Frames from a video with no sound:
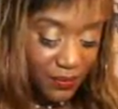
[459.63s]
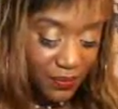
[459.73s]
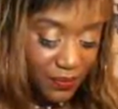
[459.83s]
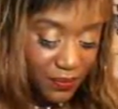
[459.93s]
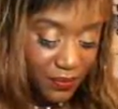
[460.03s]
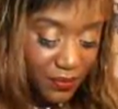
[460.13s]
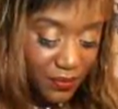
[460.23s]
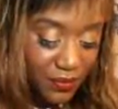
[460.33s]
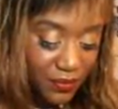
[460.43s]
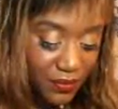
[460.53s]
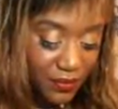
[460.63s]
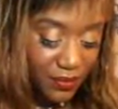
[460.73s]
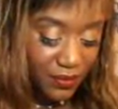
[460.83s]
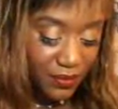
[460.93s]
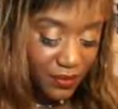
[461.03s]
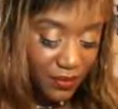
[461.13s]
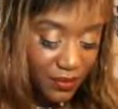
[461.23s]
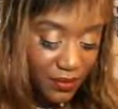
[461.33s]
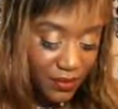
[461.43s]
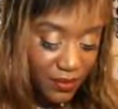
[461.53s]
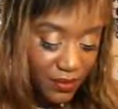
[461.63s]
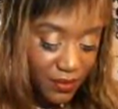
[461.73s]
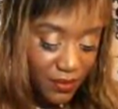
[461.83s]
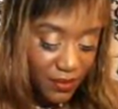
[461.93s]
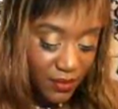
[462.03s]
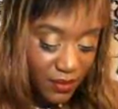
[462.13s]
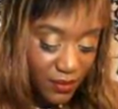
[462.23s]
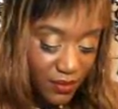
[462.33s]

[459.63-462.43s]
Nothing is said.